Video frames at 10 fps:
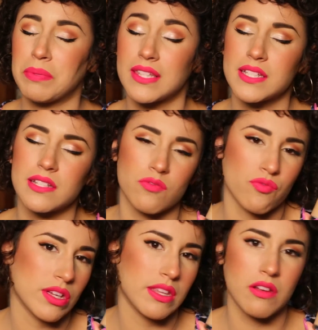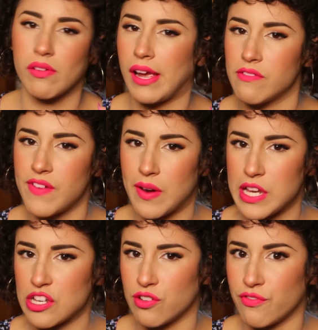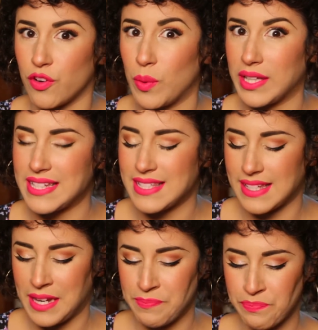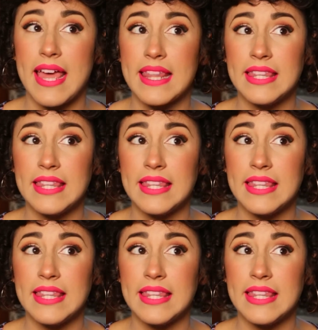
but this is a really great foundation for oily skin.